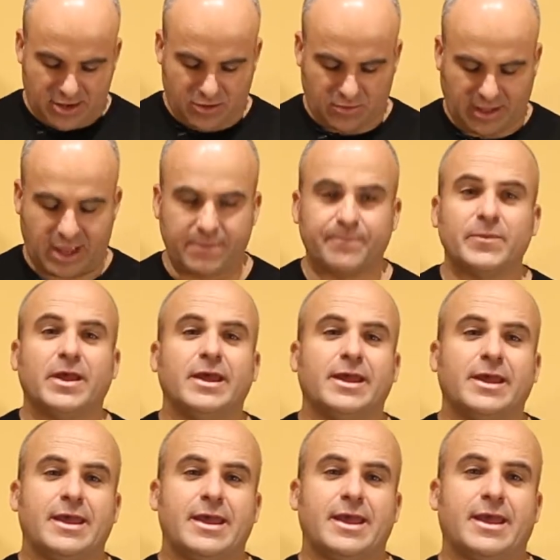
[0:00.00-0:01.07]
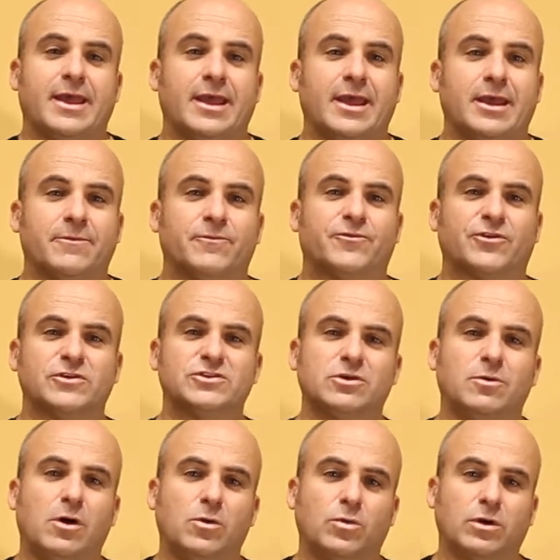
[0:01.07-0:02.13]
Okay, first
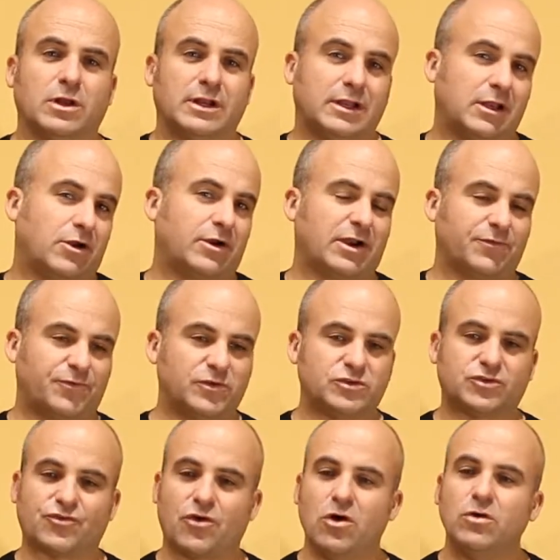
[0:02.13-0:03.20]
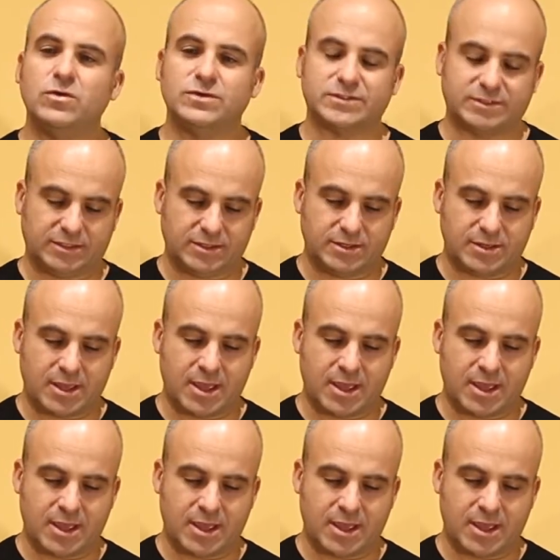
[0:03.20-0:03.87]
of all, we're going to learn a few strokes.